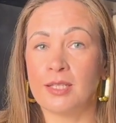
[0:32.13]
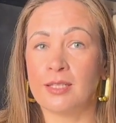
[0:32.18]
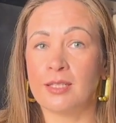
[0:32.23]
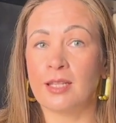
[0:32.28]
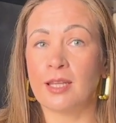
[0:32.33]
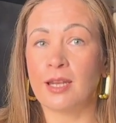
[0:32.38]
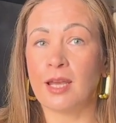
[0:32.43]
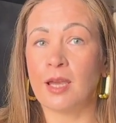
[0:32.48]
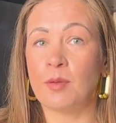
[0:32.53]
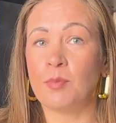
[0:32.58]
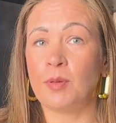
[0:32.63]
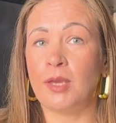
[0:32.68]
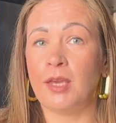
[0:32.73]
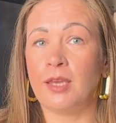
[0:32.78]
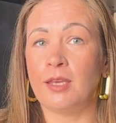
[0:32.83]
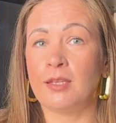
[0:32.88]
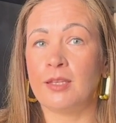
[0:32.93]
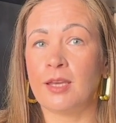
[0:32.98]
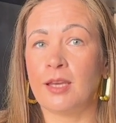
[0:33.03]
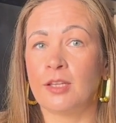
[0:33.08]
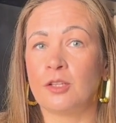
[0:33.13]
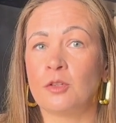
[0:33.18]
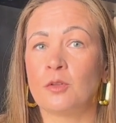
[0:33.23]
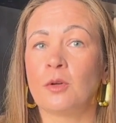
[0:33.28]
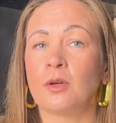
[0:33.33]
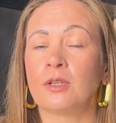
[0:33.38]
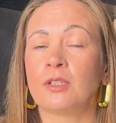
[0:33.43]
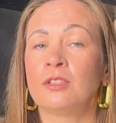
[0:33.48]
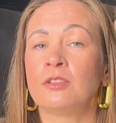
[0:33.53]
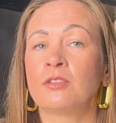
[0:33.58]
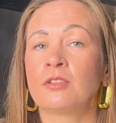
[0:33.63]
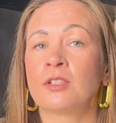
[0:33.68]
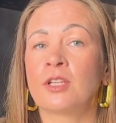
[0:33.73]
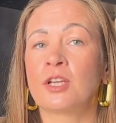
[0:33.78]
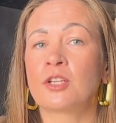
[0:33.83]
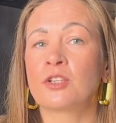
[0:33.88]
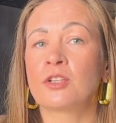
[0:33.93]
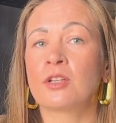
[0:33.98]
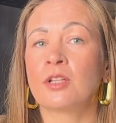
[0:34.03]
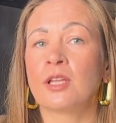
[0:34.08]
that I paid at Doha
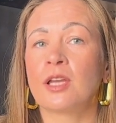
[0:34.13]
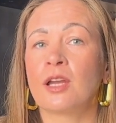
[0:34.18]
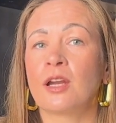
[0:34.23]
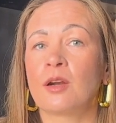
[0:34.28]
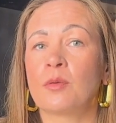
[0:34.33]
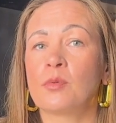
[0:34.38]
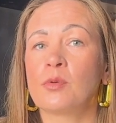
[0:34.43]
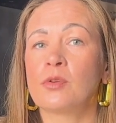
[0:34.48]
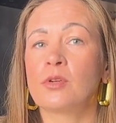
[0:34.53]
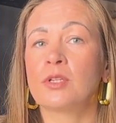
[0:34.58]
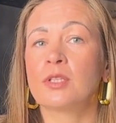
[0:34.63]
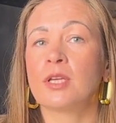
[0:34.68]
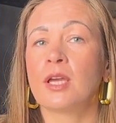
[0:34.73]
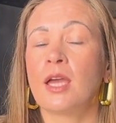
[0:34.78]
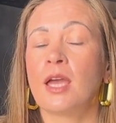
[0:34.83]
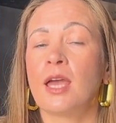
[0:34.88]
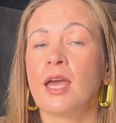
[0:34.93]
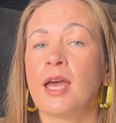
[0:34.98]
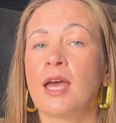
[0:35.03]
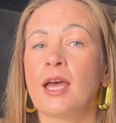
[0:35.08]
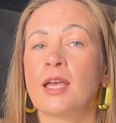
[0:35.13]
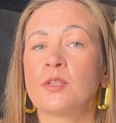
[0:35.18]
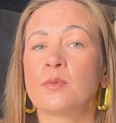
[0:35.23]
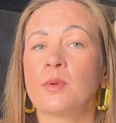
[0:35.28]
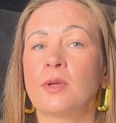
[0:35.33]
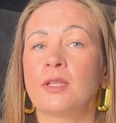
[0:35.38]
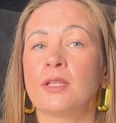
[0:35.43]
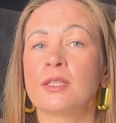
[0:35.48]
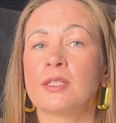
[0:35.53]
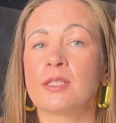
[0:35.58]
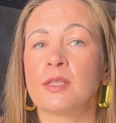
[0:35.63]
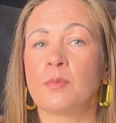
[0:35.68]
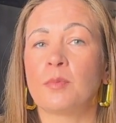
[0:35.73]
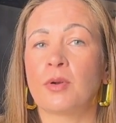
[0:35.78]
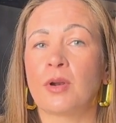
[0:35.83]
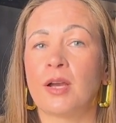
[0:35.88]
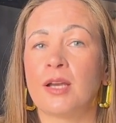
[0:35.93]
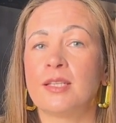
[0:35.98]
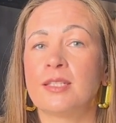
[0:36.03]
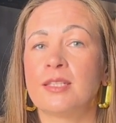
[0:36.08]
International Airport, as well as the
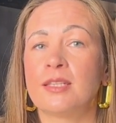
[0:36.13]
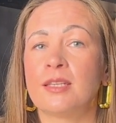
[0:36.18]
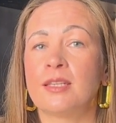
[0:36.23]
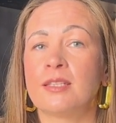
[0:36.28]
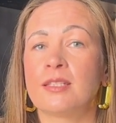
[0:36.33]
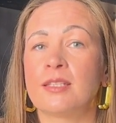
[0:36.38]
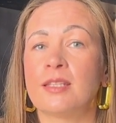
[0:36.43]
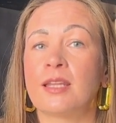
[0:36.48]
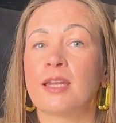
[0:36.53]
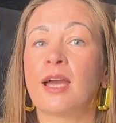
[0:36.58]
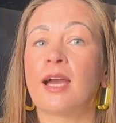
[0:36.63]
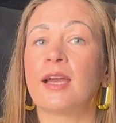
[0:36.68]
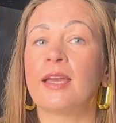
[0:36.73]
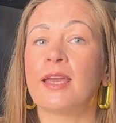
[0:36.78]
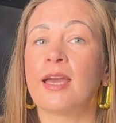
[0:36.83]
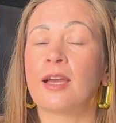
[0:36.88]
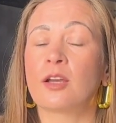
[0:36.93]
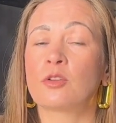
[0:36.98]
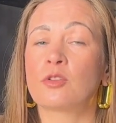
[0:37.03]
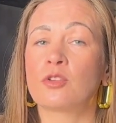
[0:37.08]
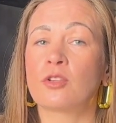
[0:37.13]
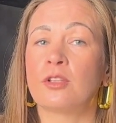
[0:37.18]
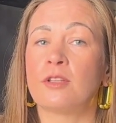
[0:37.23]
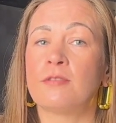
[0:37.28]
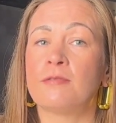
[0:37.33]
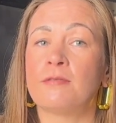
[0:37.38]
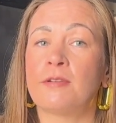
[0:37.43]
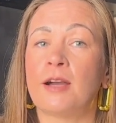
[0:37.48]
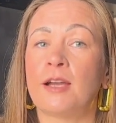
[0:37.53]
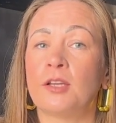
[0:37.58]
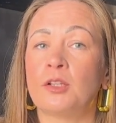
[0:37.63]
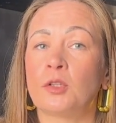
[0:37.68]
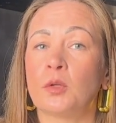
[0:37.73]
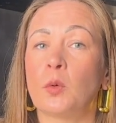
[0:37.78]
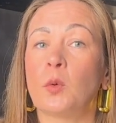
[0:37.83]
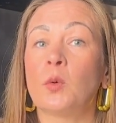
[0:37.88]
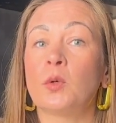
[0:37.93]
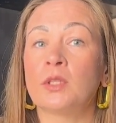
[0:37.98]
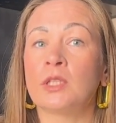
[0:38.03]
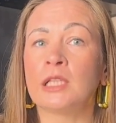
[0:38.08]
prices that I actually find
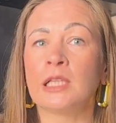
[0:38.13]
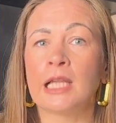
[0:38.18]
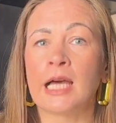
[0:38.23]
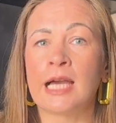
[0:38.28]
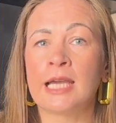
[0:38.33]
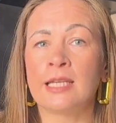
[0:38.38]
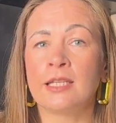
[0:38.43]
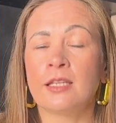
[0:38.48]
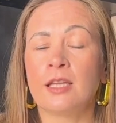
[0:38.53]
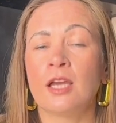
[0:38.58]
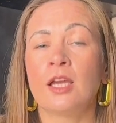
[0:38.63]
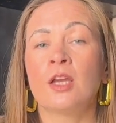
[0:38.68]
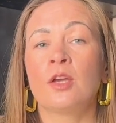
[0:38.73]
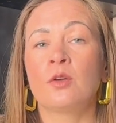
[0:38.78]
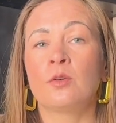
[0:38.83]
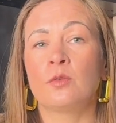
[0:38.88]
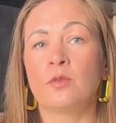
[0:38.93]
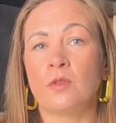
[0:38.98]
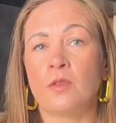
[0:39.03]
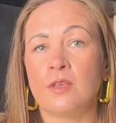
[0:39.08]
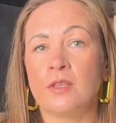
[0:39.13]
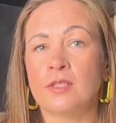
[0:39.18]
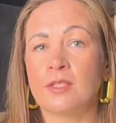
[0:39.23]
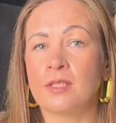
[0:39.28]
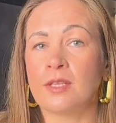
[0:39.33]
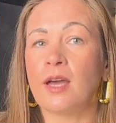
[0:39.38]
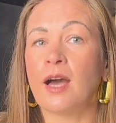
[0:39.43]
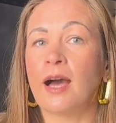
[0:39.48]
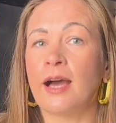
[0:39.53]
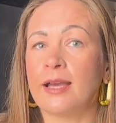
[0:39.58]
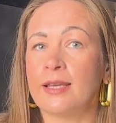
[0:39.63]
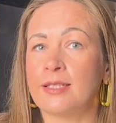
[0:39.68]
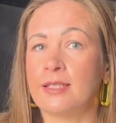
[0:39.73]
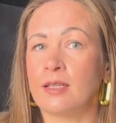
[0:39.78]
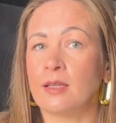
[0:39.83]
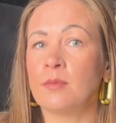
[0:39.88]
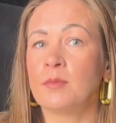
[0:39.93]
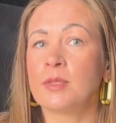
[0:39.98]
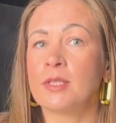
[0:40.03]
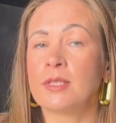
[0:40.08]
online for these
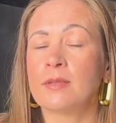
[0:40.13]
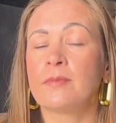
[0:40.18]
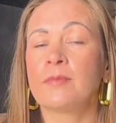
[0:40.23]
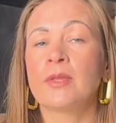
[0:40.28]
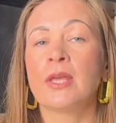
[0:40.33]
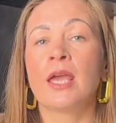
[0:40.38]
items.